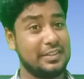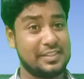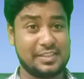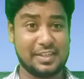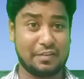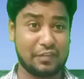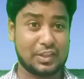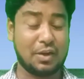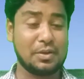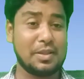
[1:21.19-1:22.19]
this year
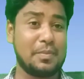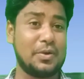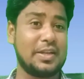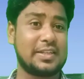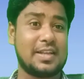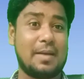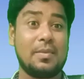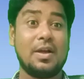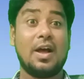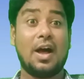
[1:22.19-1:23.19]
without the board
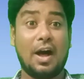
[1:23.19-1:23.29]
exam,